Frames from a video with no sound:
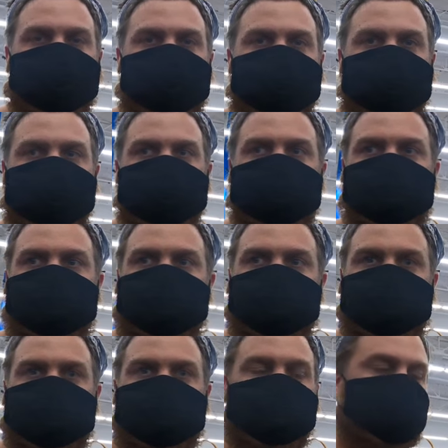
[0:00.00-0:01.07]
Okay.
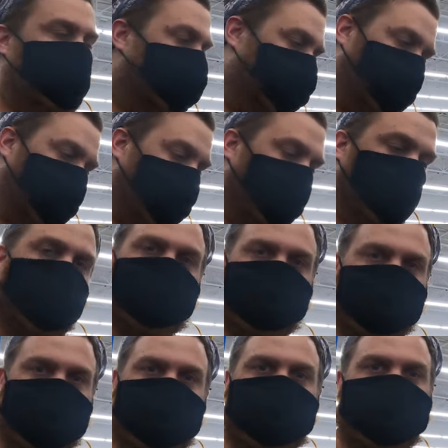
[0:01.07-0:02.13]
Or just I
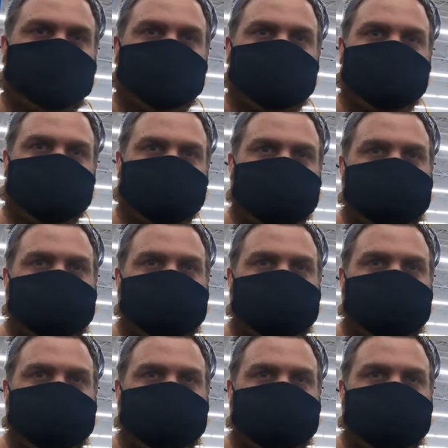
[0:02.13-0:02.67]
walked right in the door.